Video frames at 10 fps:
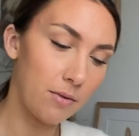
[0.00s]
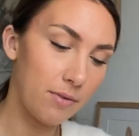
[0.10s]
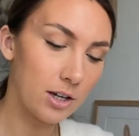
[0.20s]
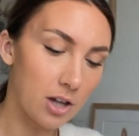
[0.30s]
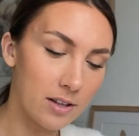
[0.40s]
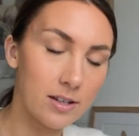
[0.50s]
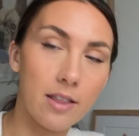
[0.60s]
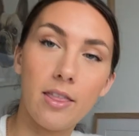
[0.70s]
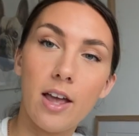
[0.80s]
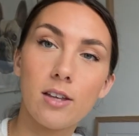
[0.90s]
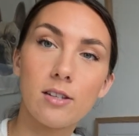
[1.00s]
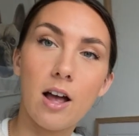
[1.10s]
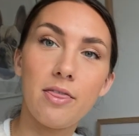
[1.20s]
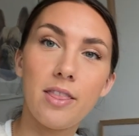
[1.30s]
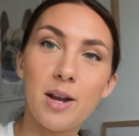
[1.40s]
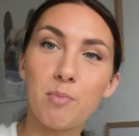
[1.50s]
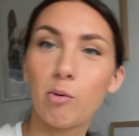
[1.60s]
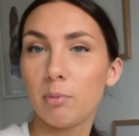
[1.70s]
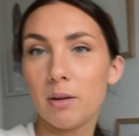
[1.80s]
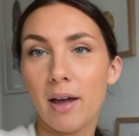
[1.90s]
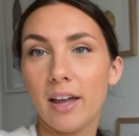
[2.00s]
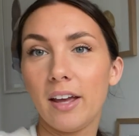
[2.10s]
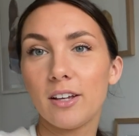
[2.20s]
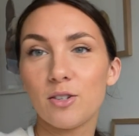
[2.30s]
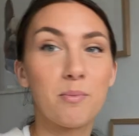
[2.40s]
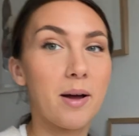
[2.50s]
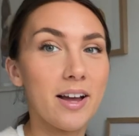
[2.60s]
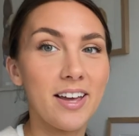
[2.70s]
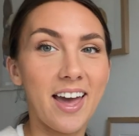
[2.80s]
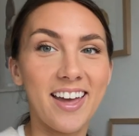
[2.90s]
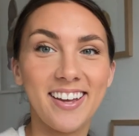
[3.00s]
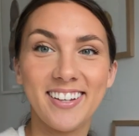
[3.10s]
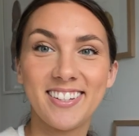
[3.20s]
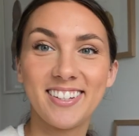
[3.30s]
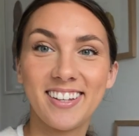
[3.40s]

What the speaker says: to finish editing this and then probably make some pancakes.